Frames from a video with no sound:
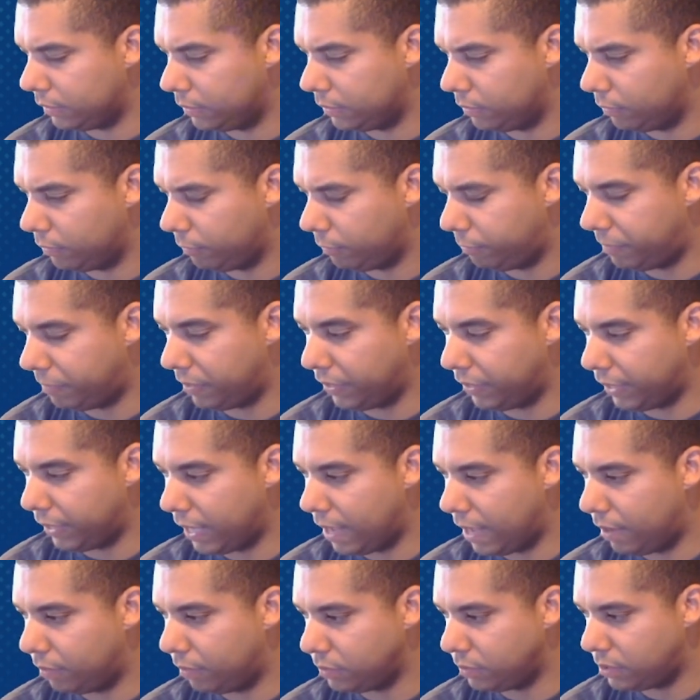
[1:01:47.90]
filling
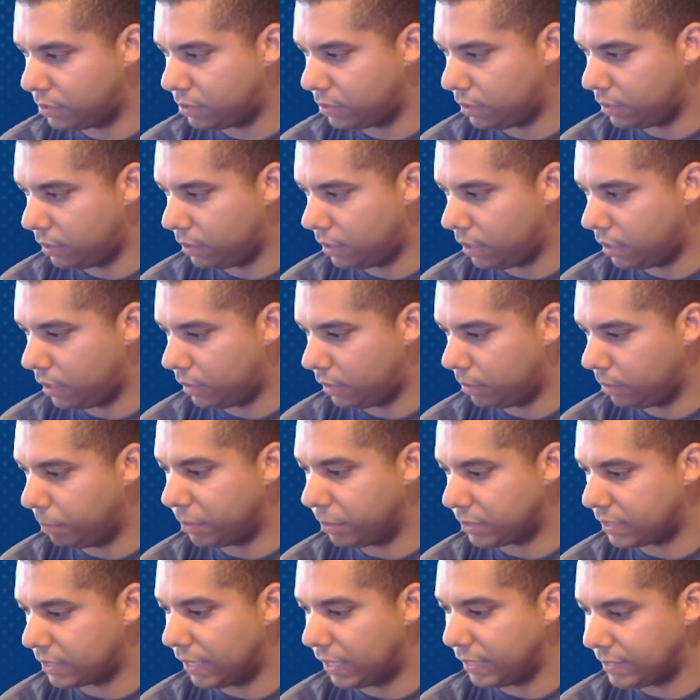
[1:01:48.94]
out the
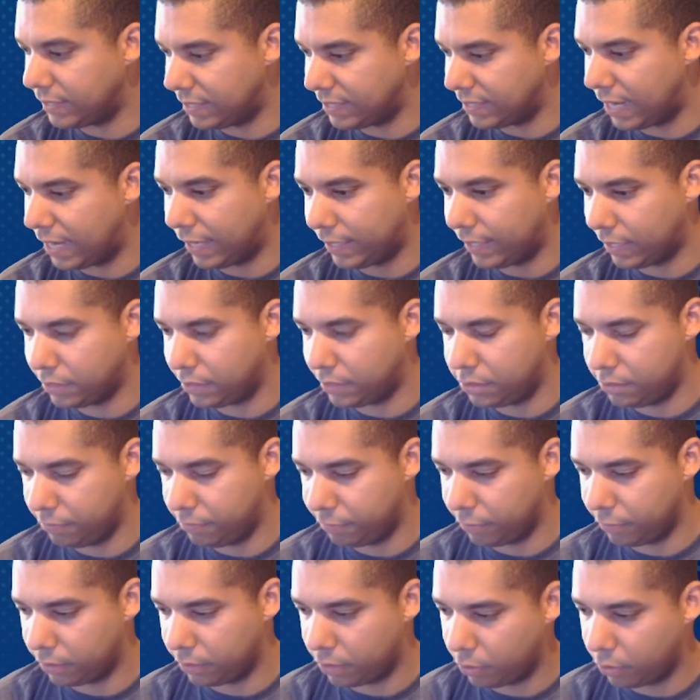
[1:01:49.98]
books that I did not get to
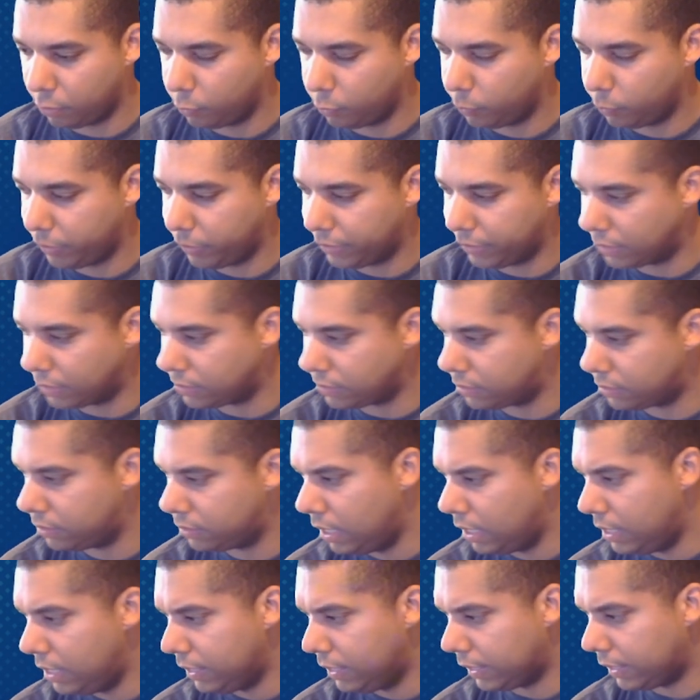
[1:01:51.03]
for the current week. That's
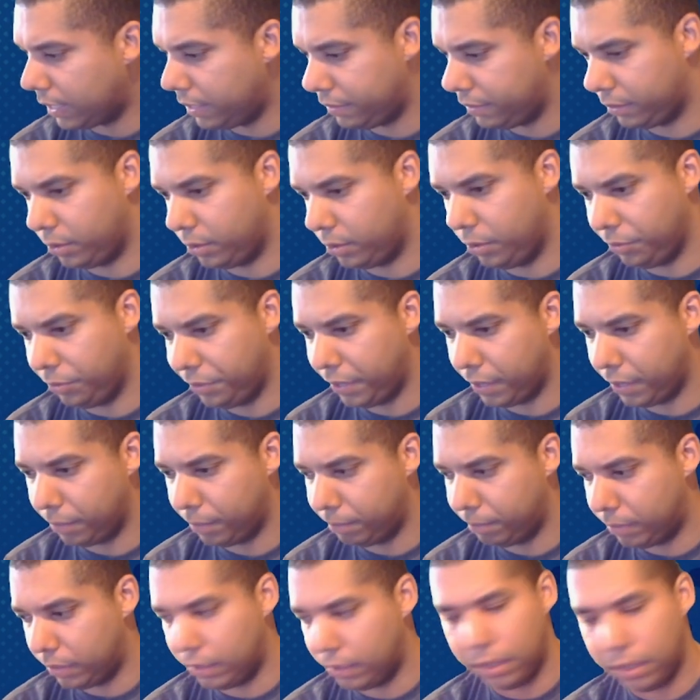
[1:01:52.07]
kind of the goal there.
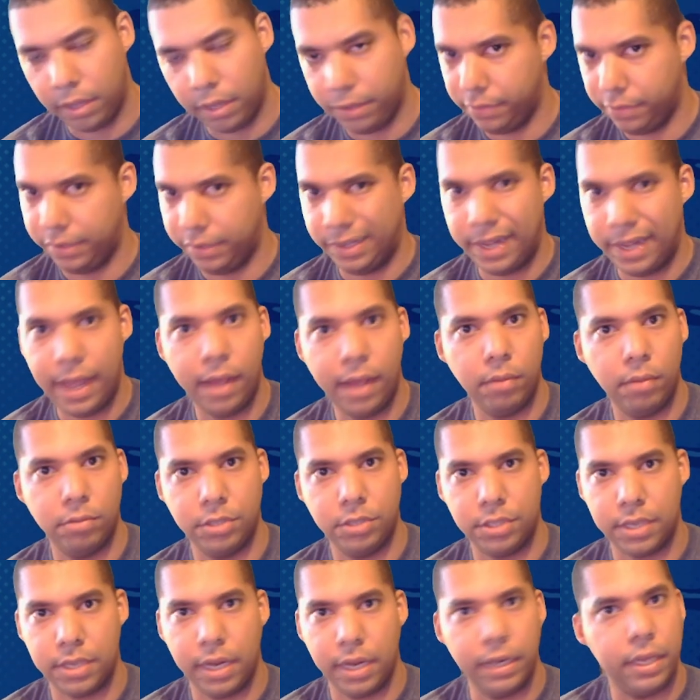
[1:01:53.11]
But other than that, we'll
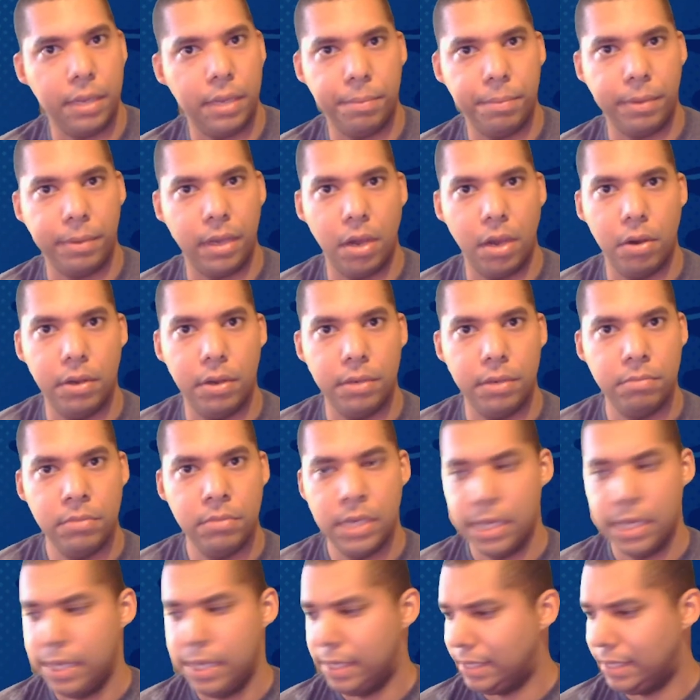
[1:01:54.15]
just kind of keep it going.
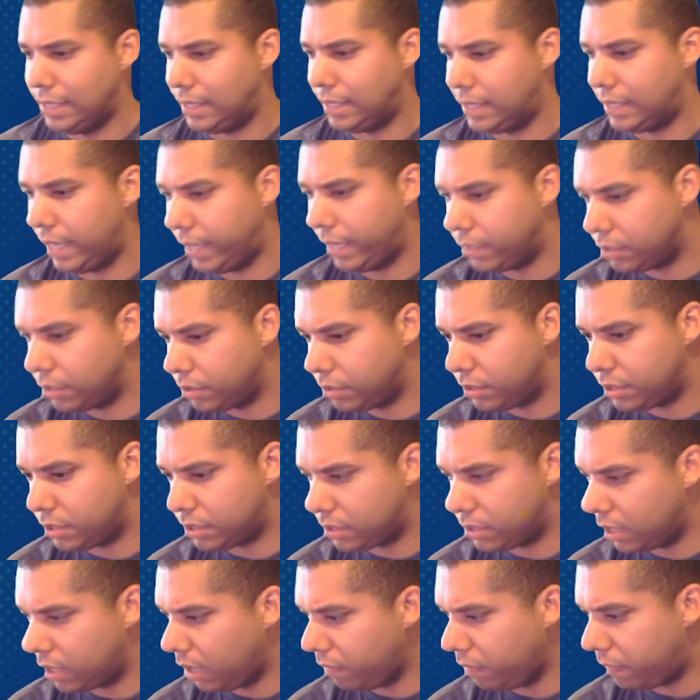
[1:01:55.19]
Standard
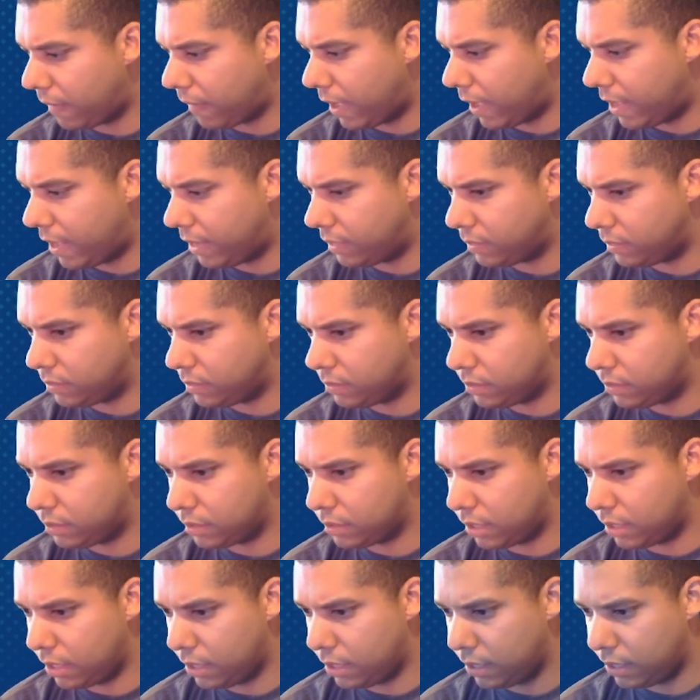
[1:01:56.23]
stuff as
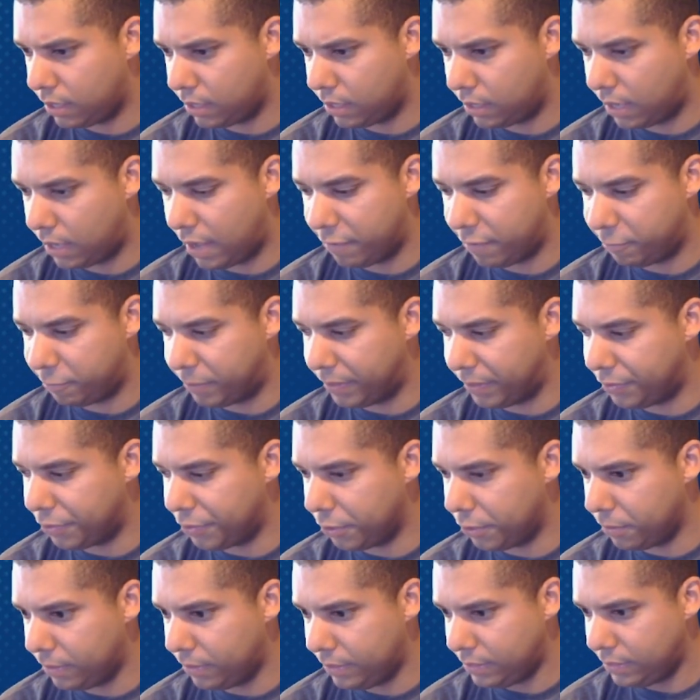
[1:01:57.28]
I've been
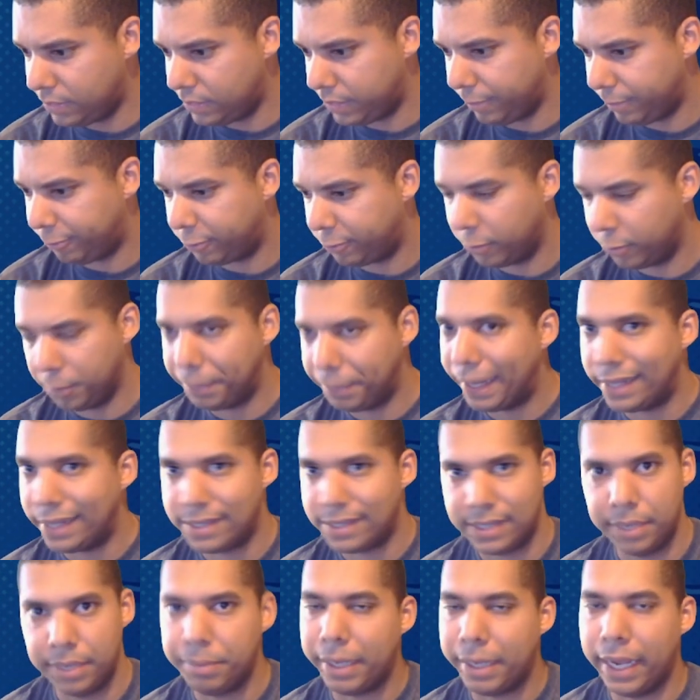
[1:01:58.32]
doing. Same format,
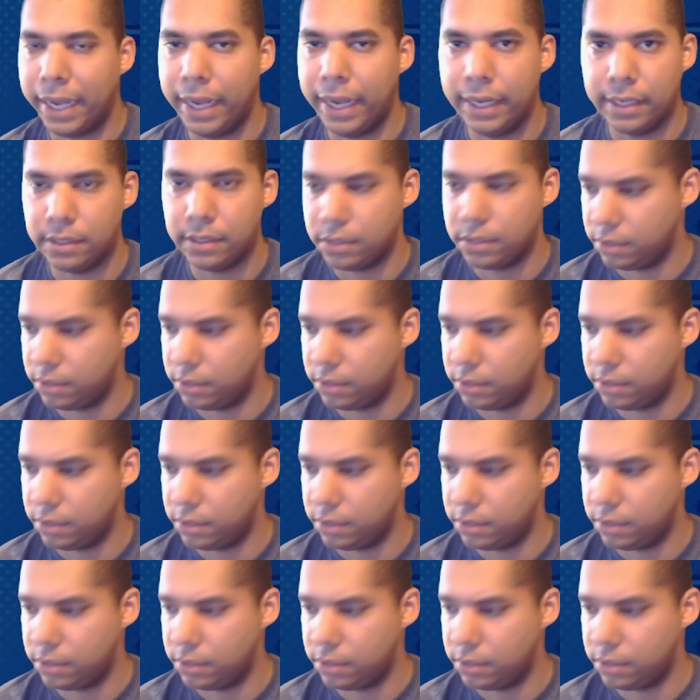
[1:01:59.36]
same cadence,